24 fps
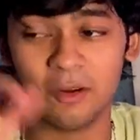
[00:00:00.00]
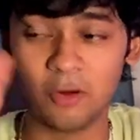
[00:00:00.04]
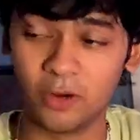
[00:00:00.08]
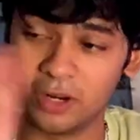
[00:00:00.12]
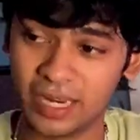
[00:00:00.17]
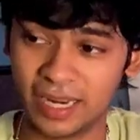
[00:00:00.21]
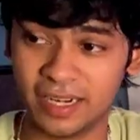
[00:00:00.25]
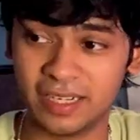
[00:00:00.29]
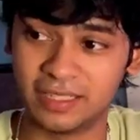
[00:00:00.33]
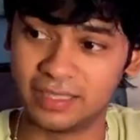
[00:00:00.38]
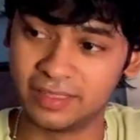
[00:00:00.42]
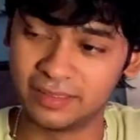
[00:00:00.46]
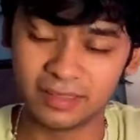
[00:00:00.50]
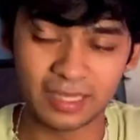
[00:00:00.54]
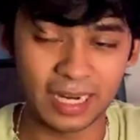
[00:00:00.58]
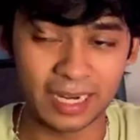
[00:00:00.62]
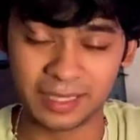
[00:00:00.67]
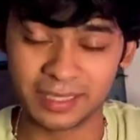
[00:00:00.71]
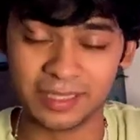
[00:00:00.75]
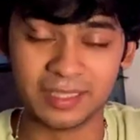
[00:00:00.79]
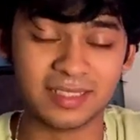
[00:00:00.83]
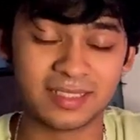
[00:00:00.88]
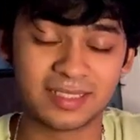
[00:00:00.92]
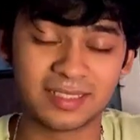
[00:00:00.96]
Oh yeah, I, I
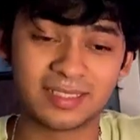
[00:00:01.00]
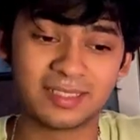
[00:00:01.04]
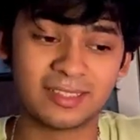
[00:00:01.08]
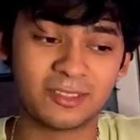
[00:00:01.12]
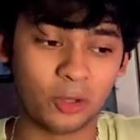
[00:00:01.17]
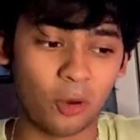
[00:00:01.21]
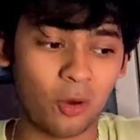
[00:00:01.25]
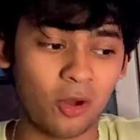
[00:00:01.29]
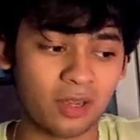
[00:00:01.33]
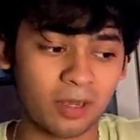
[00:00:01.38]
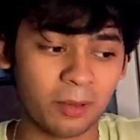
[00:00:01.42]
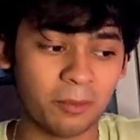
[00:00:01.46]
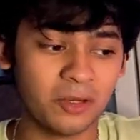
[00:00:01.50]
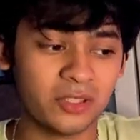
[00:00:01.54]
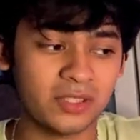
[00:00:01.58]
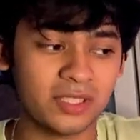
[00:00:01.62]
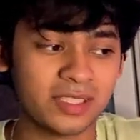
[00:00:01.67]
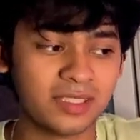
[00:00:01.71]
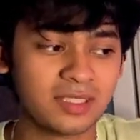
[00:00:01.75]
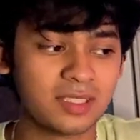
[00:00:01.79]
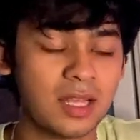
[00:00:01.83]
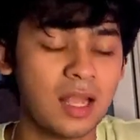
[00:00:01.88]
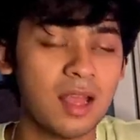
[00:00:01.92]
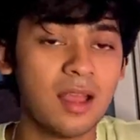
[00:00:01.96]
didn't talk about
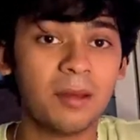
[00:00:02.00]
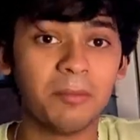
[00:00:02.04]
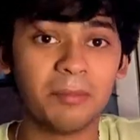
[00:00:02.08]
this,